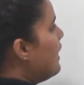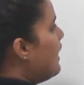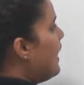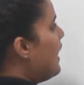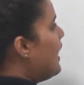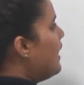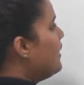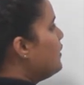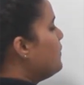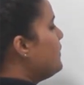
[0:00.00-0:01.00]

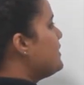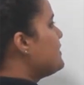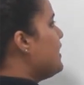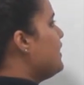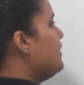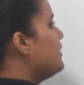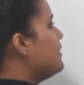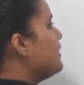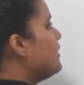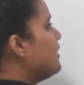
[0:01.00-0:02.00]
r plus r,
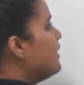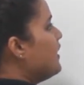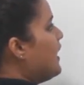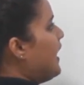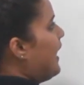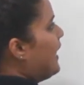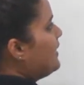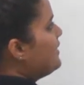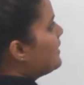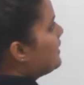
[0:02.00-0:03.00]

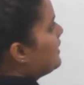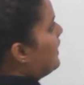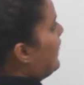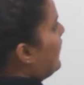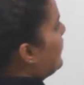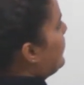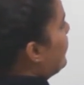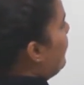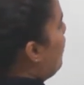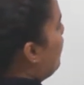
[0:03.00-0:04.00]
and
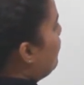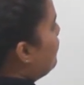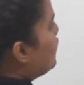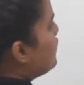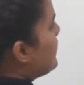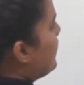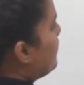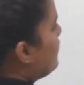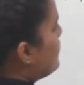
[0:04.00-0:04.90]
area of 2 circular